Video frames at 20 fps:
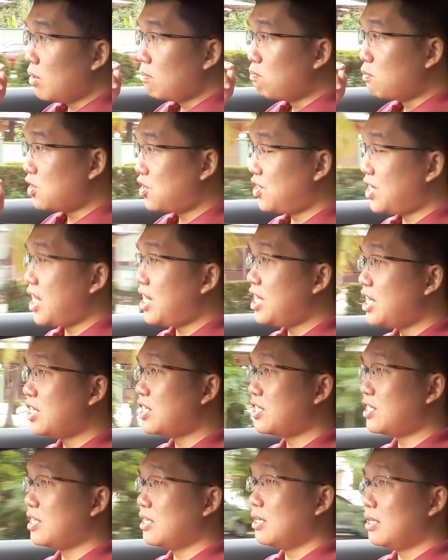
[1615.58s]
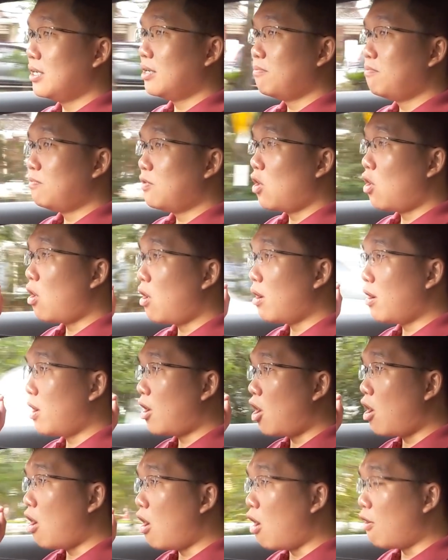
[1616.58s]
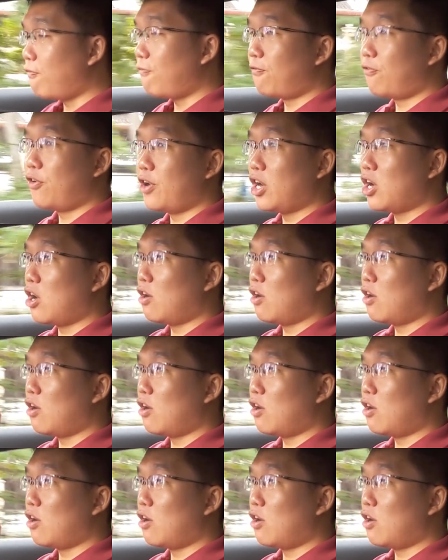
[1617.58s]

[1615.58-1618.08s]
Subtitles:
Mercedes offering